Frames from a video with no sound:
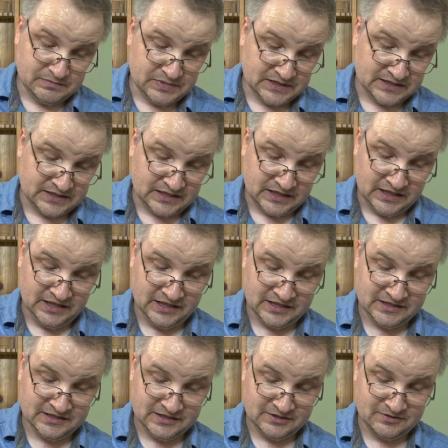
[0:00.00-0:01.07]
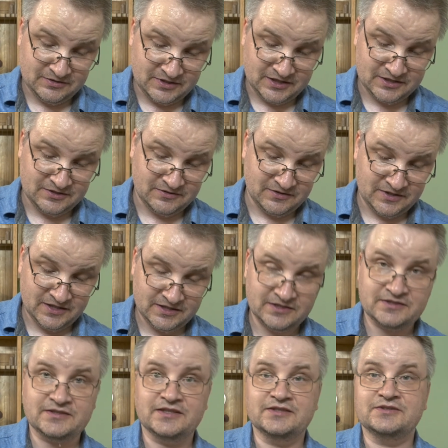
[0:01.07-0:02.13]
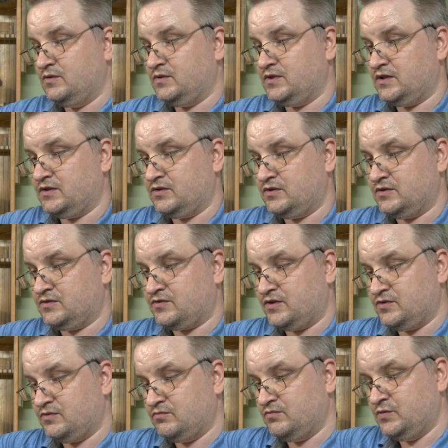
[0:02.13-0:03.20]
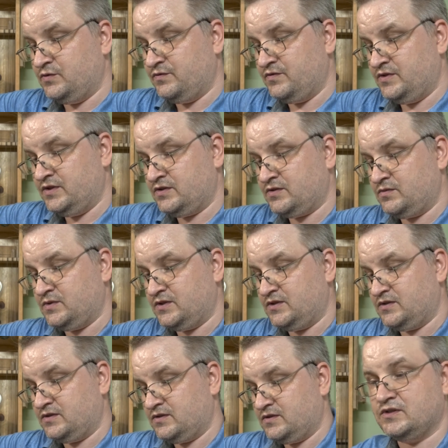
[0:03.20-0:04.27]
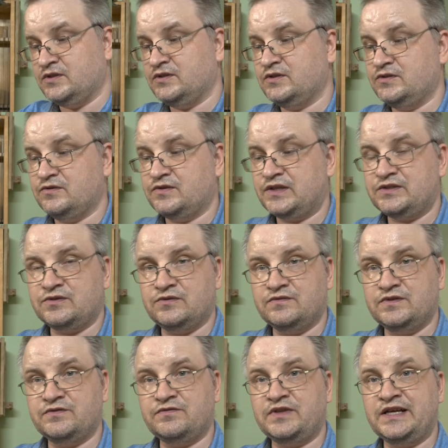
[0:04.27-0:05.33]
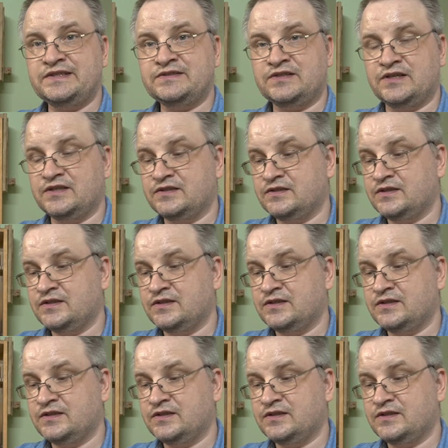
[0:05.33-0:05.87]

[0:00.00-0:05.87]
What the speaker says: but I need to cut on the other side. When I try to move this way, in the direction of the flat side,